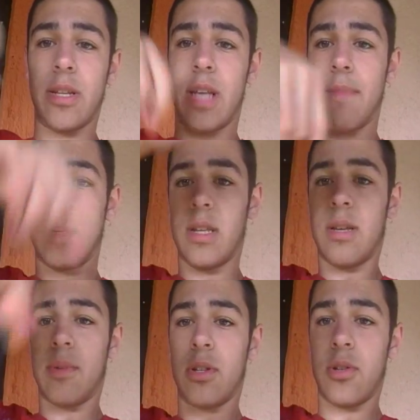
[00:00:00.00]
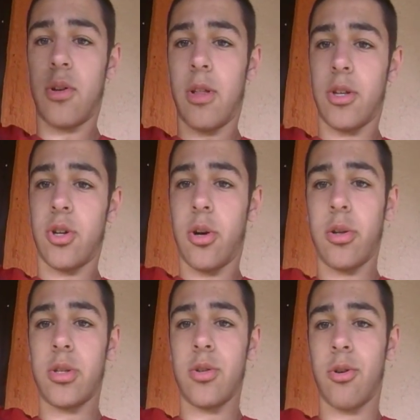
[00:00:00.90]
of the plate is empty, except it's just got like
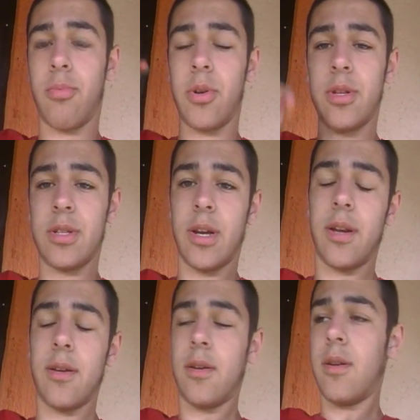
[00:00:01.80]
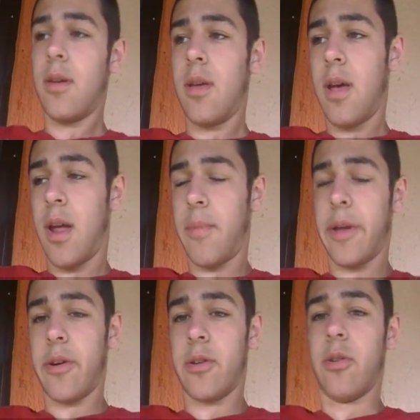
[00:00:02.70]
chocolate syrup on the side. And
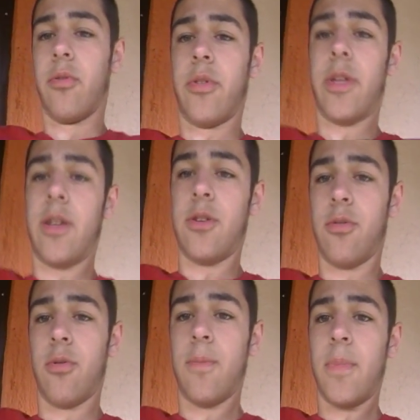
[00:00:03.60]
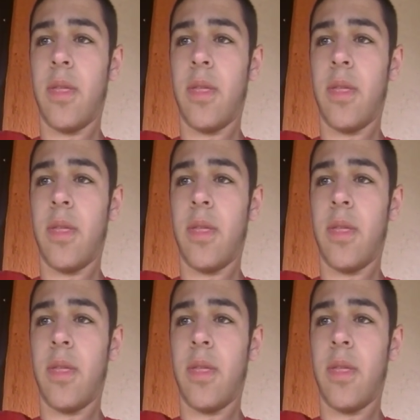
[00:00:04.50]
I'm like, oh, thank you.